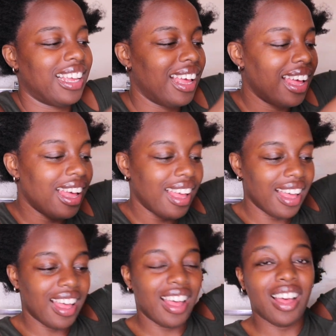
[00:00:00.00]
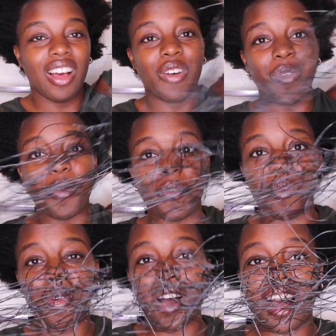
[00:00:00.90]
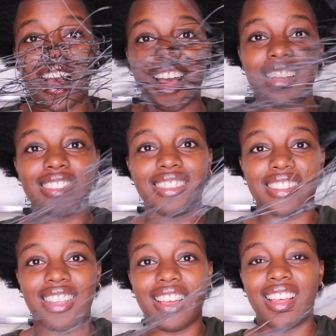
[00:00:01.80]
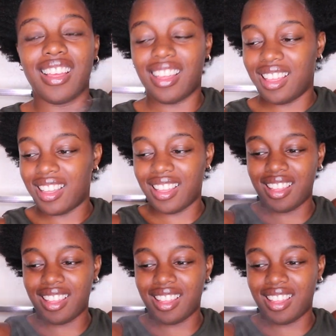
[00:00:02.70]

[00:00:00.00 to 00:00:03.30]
So to begin, I am taking some African thread.